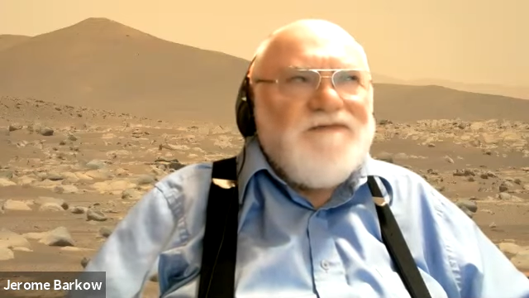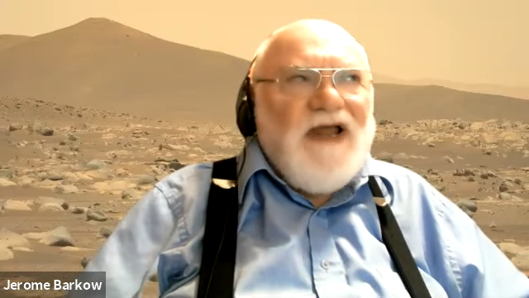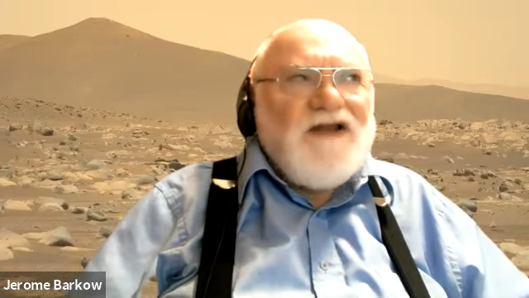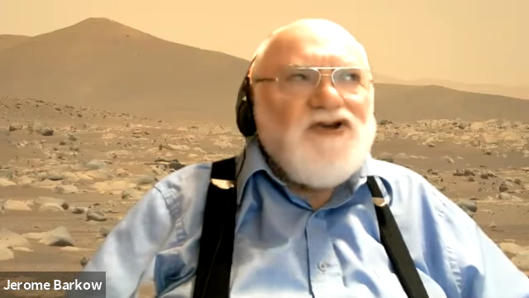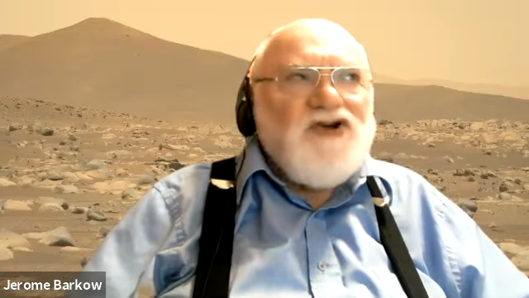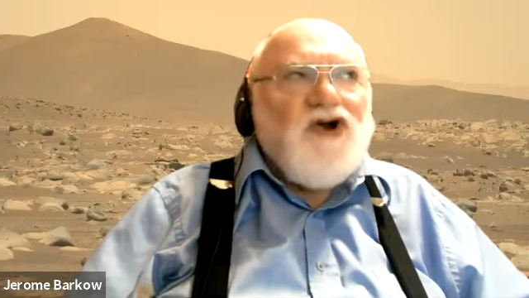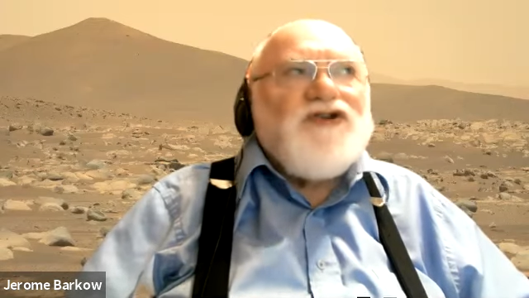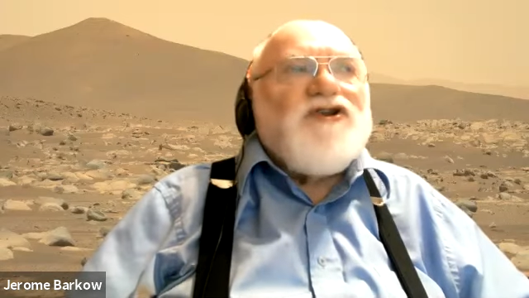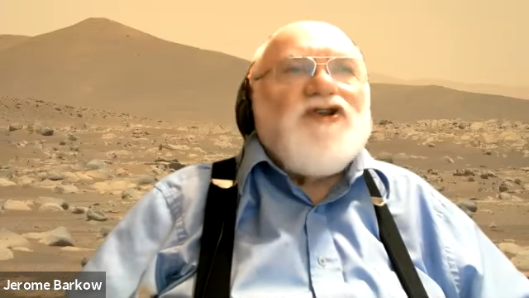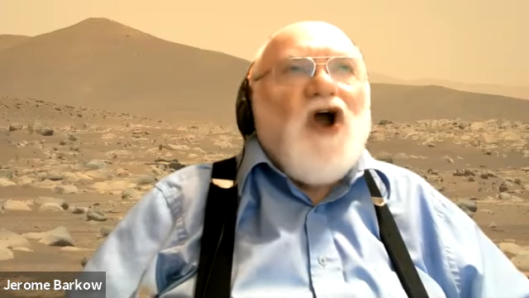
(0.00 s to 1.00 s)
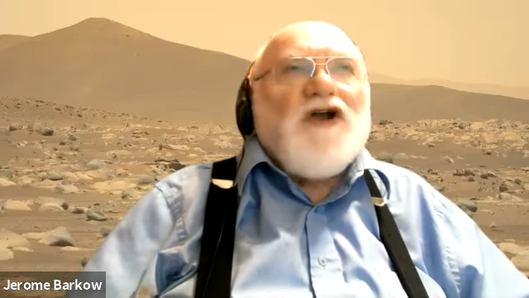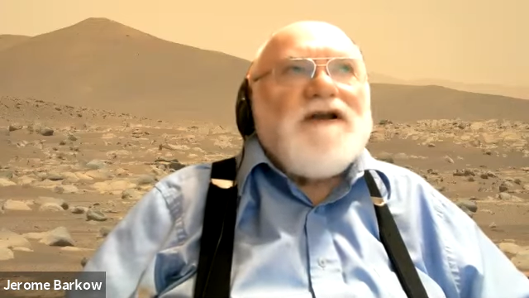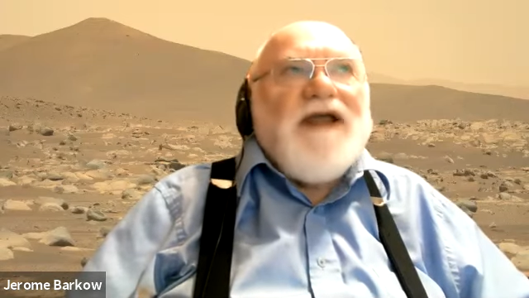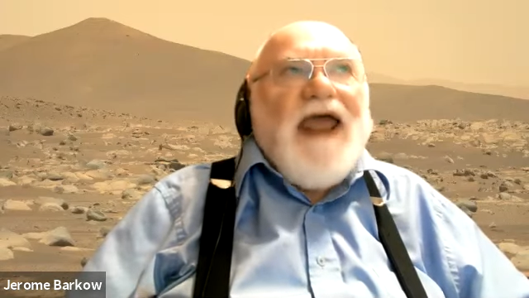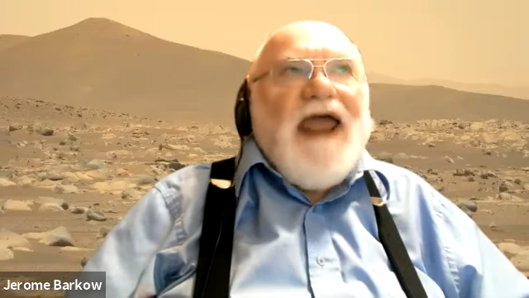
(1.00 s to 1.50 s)
it's good to
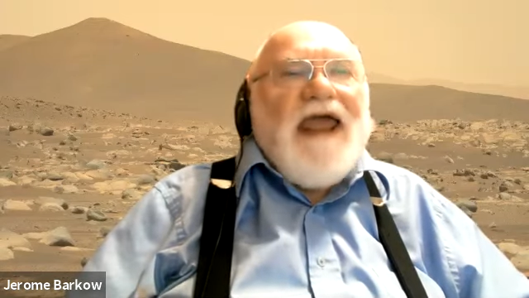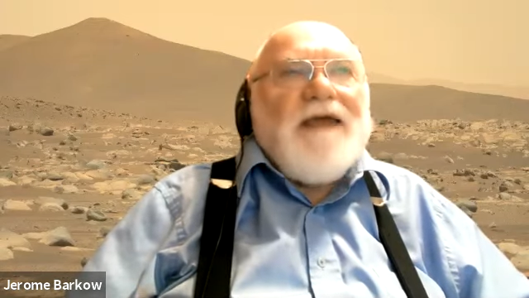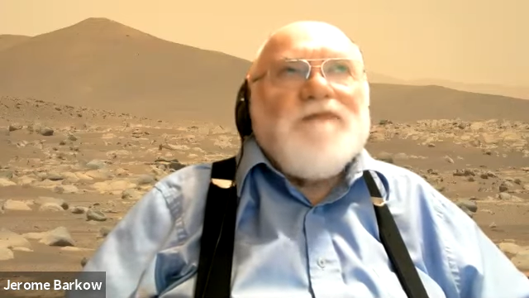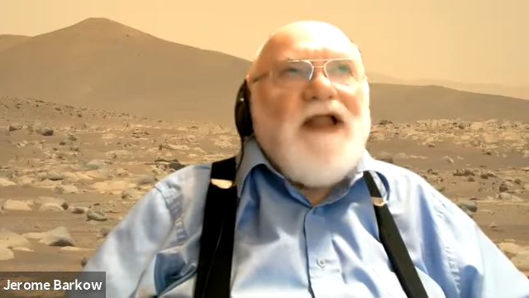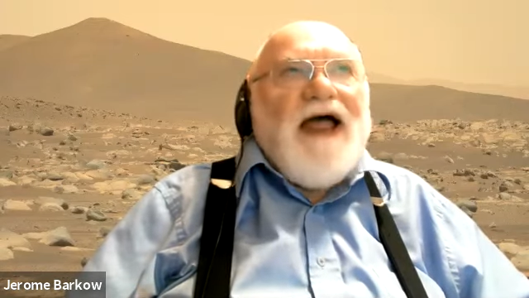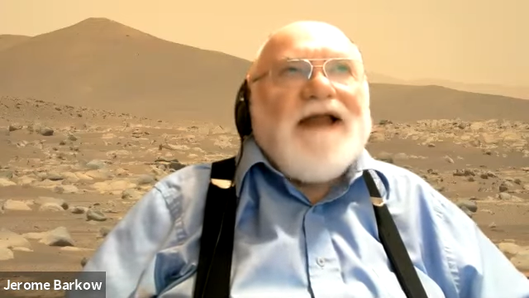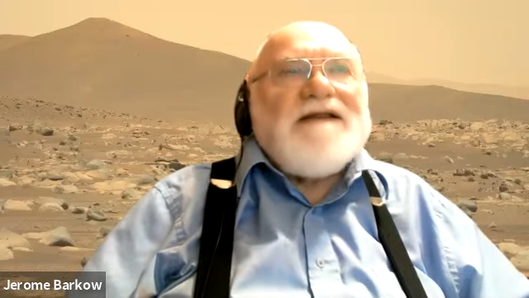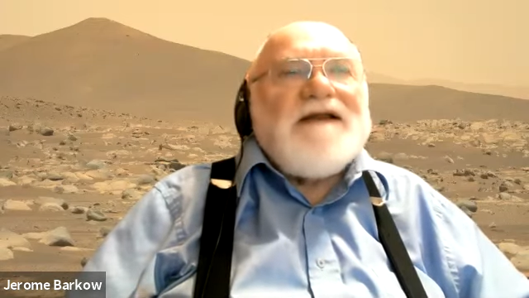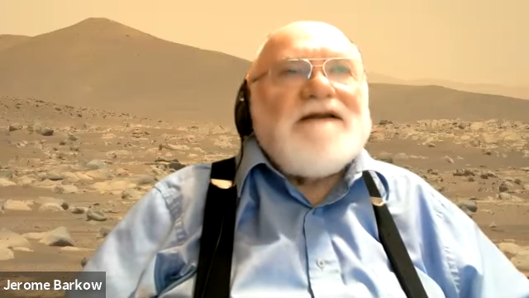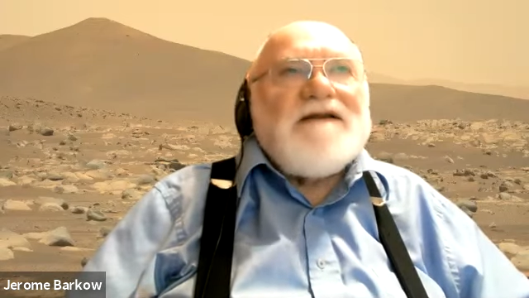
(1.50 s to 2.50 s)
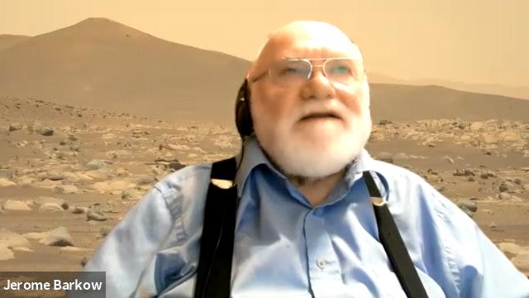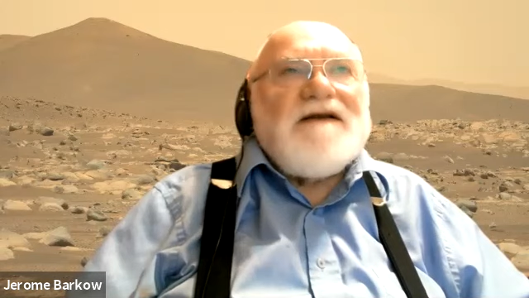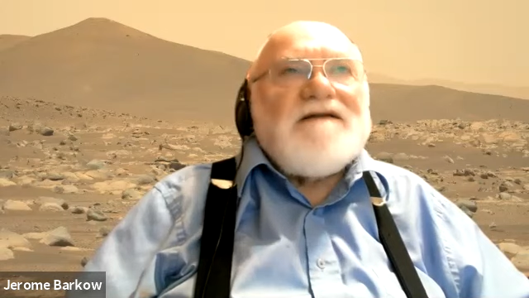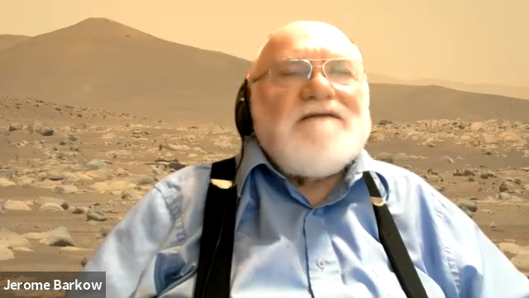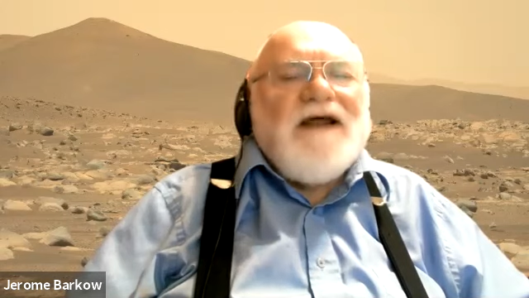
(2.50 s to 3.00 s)
target a planet
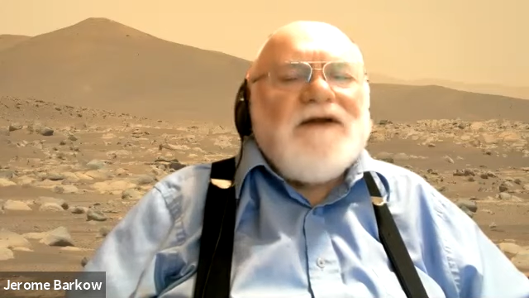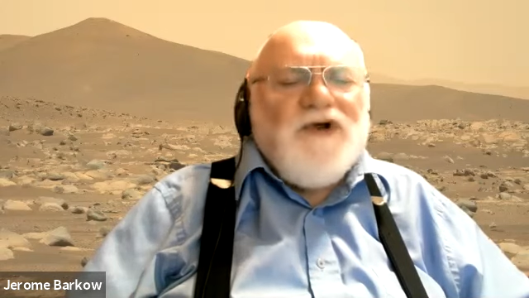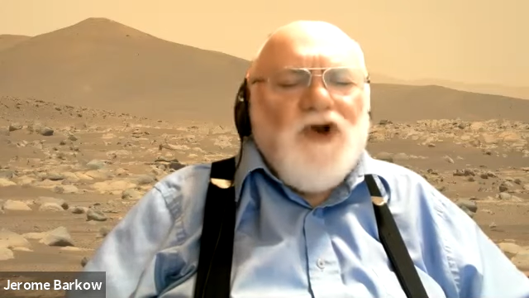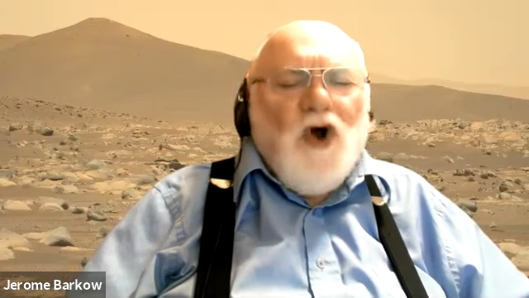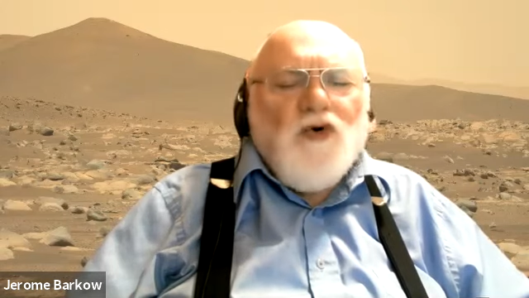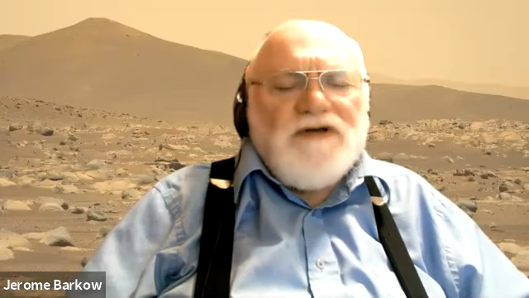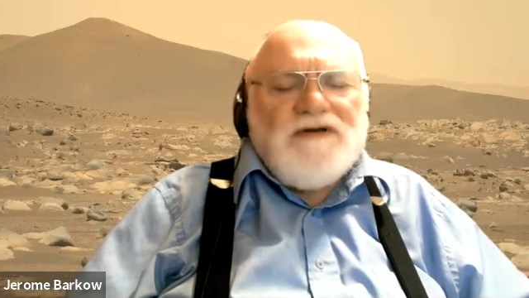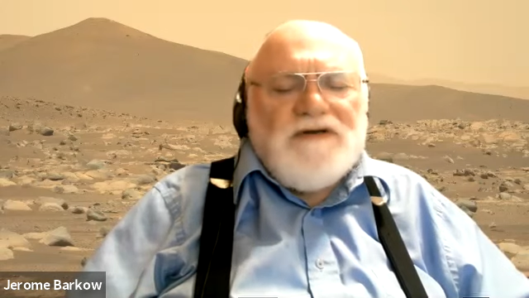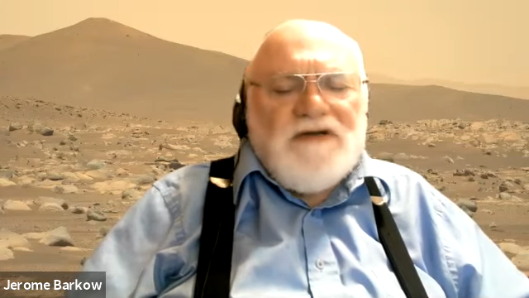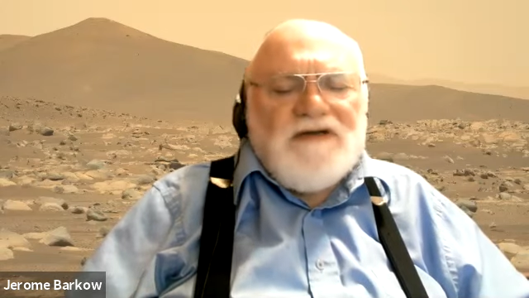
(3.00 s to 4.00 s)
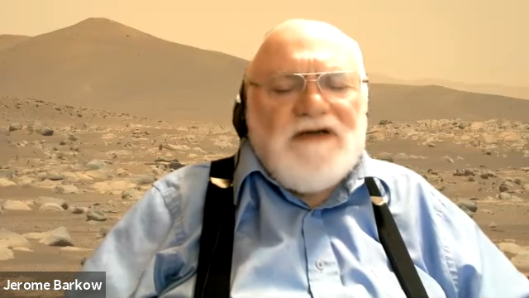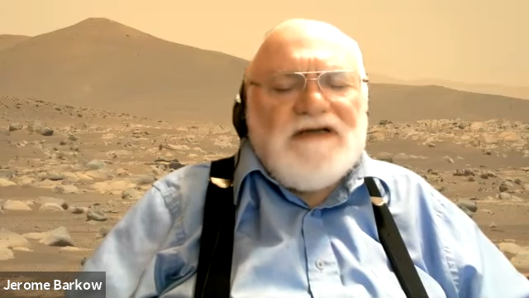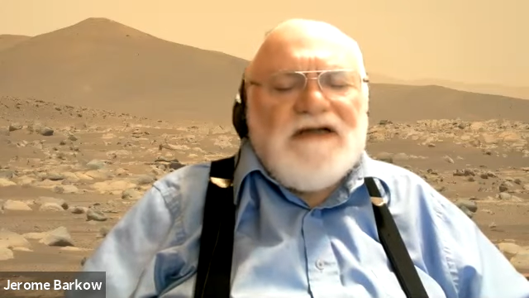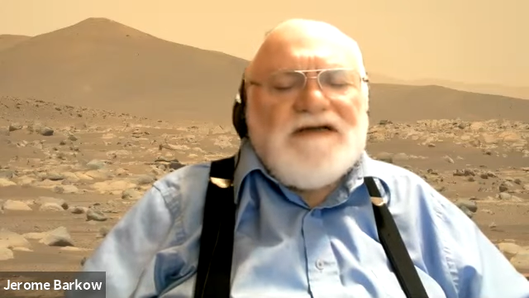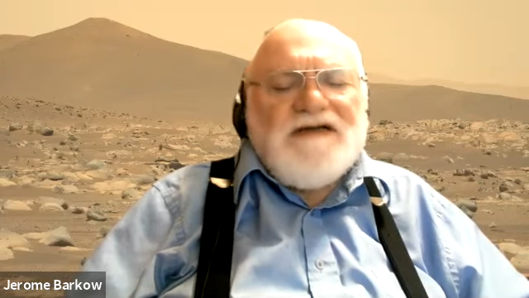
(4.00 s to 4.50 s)
that we know is
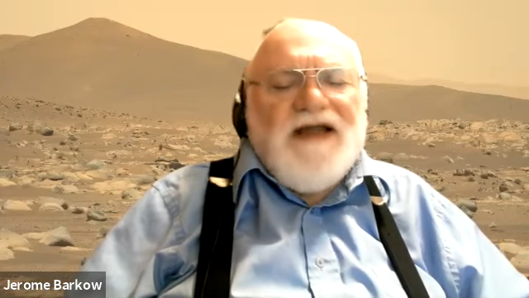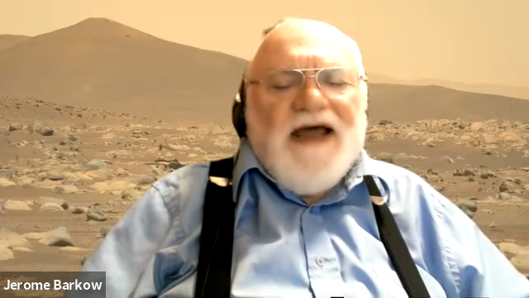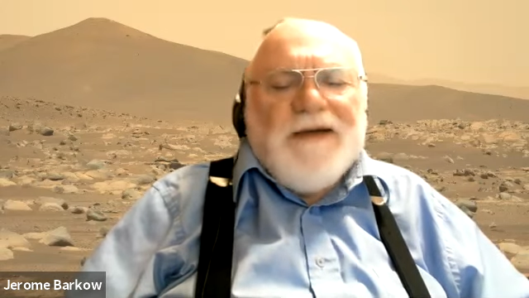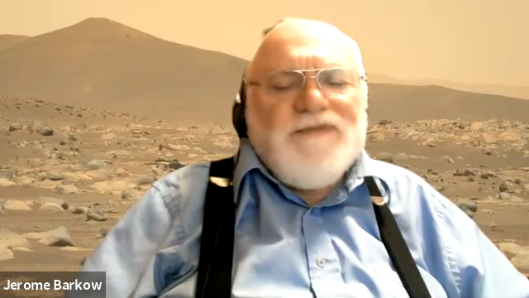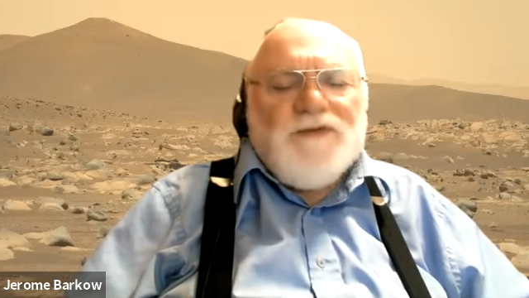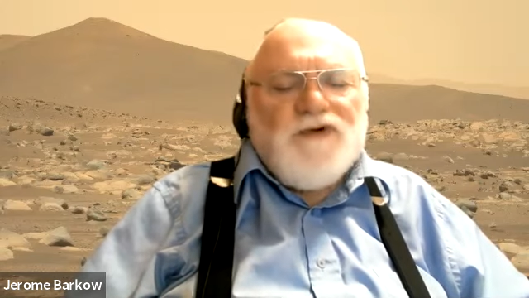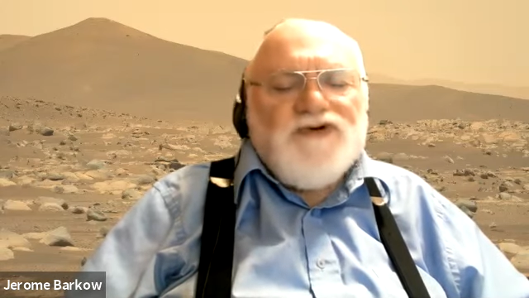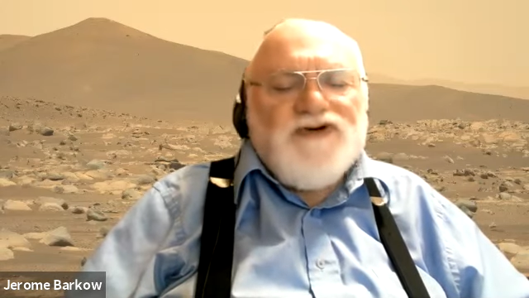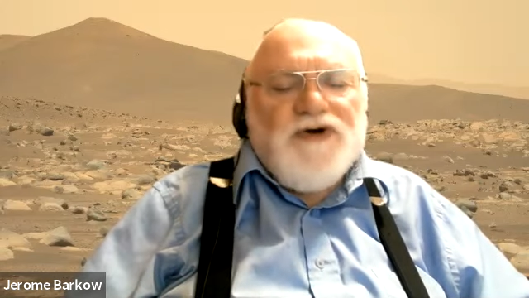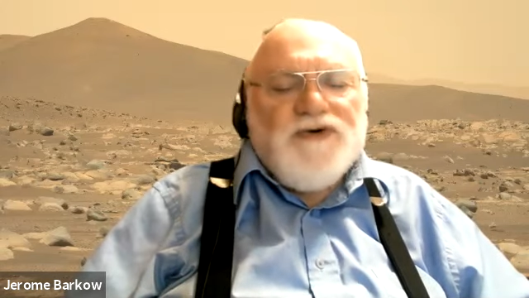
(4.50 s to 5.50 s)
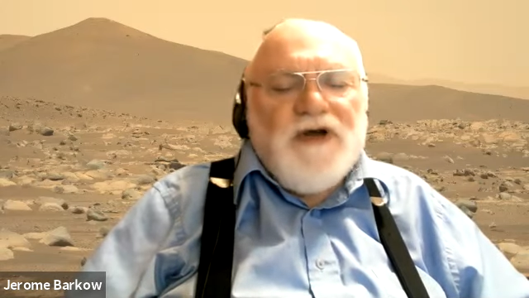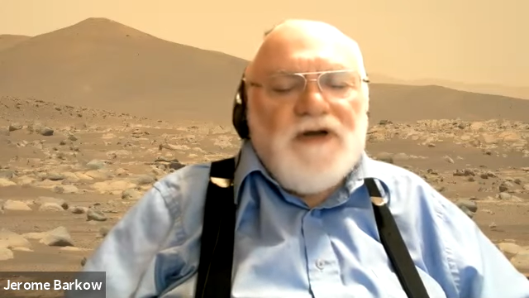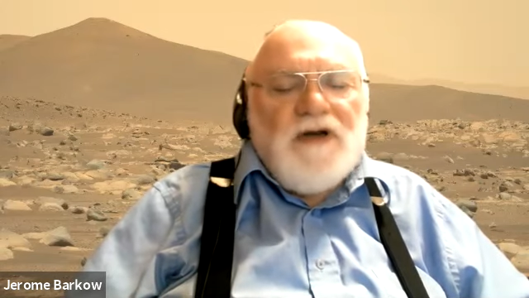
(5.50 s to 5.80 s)
at least in the habitable zone.